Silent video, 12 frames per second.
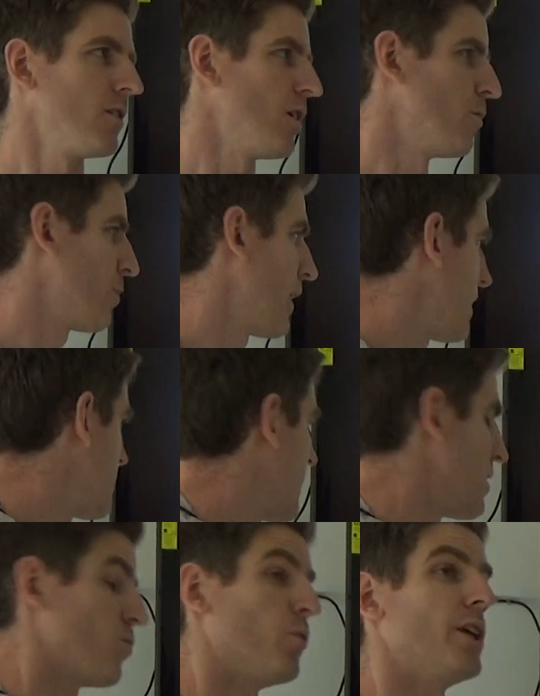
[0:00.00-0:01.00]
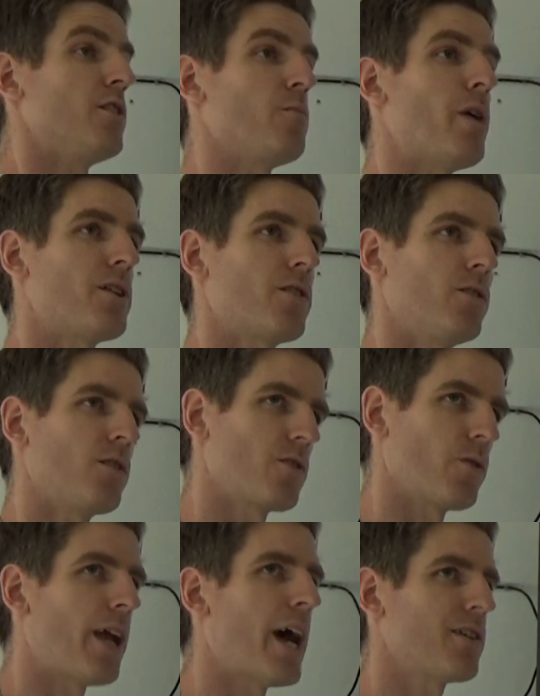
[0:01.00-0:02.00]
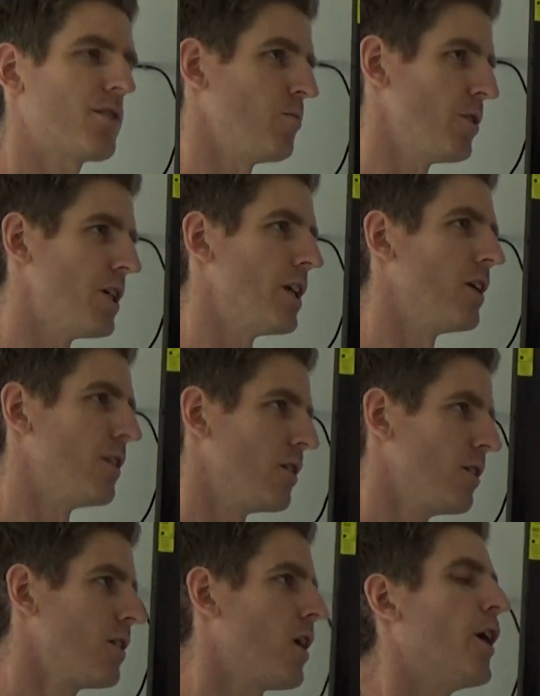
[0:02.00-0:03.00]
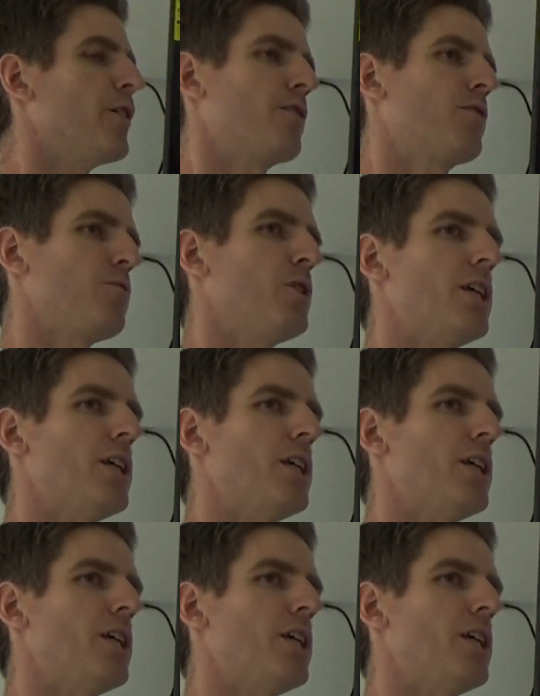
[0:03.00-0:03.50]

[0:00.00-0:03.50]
implies that it's one-dimensional, so it has to be in R3.